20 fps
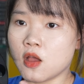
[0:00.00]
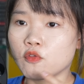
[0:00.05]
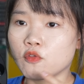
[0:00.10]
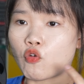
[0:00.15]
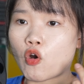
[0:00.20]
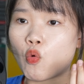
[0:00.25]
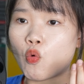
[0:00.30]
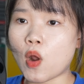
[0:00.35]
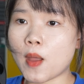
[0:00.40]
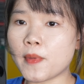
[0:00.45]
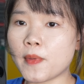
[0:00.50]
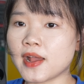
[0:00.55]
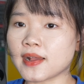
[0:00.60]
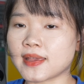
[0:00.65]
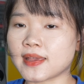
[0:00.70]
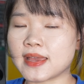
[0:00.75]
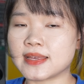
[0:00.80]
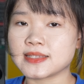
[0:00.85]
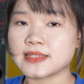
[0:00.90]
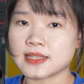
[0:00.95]
from rubbing
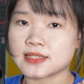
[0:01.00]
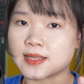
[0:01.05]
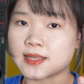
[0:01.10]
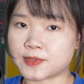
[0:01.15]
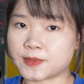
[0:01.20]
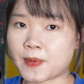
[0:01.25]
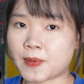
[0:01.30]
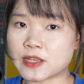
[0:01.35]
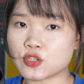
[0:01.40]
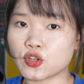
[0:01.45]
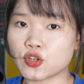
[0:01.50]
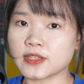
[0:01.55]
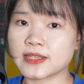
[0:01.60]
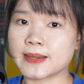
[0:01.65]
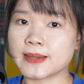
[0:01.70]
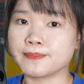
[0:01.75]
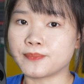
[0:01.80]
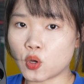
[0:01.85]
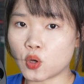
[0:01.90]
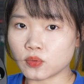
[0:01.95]
against the suspension
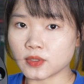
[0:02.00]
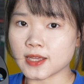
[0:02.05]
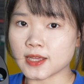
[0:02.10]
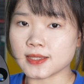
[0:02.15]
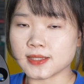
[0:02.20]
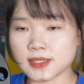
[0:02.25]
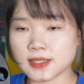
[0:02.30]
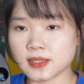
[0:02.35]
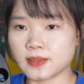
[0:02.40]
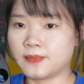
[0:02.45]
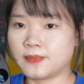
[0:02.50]
components.